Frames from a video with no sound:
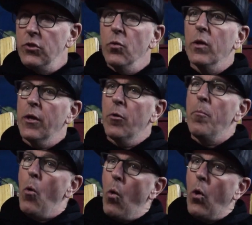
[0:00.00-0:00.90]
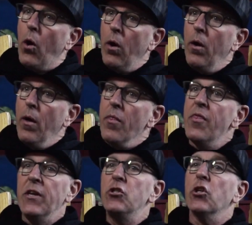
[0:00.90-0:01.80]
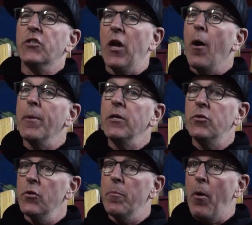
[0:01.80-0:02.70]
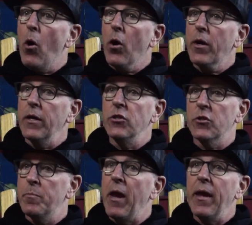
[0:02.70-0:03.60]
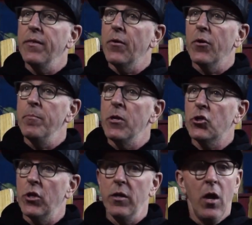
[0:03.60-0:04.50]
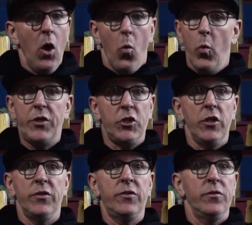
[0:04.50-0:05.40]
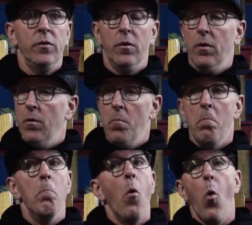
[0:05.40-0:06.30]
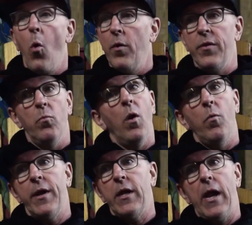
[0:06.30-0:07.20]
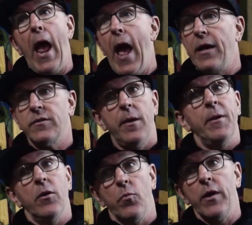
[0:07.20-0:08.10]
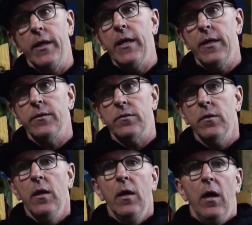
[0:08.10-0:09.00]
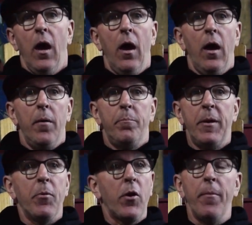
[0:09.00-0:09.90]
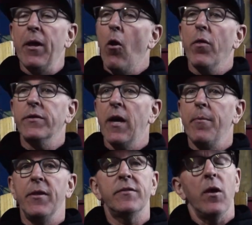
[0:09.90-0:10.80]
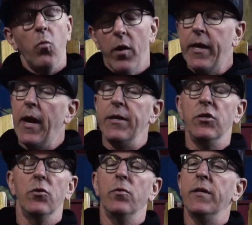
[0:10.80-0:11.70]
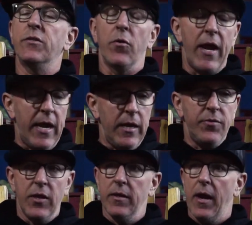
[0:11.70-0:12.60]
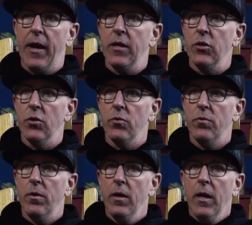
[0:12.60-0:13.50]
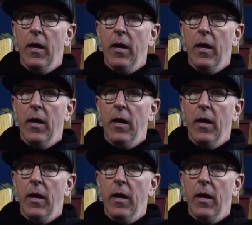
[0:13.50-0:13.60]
to do a little more than just coming to the park and just paying their admission, which is more than what we could ask. I mean, it really is. People come in all the time and they say, what can I do? Is there anything that I can do?